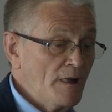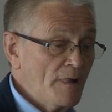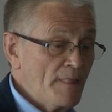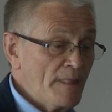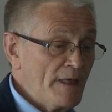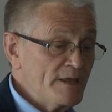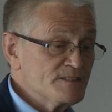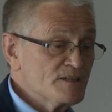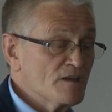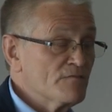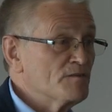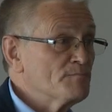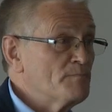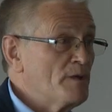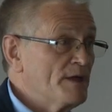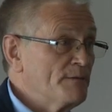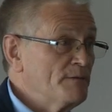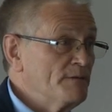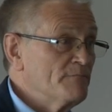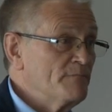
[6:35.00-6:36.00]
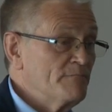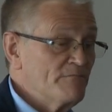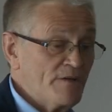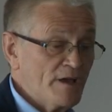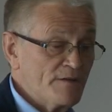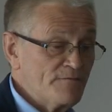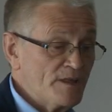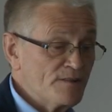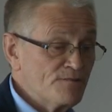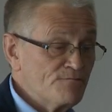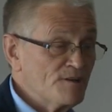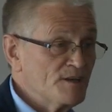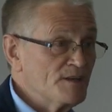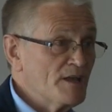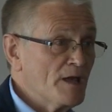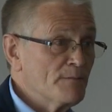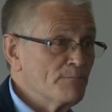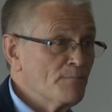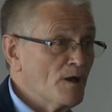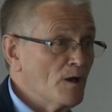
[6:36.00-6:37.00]
That's covered by
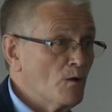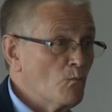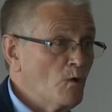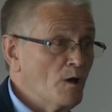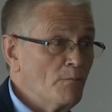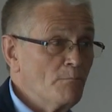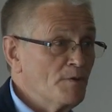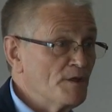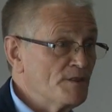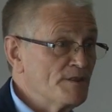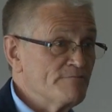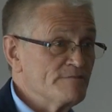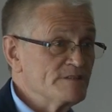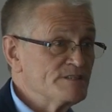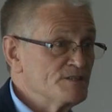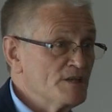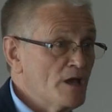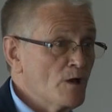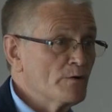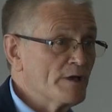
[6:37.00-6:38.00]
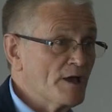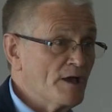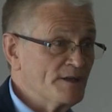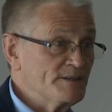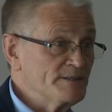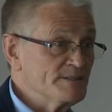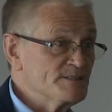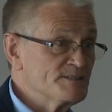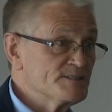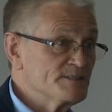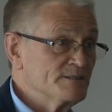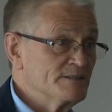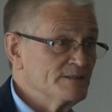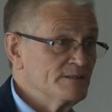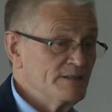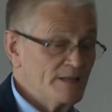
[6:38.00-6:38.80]
5839 Part 1, but there is no guidance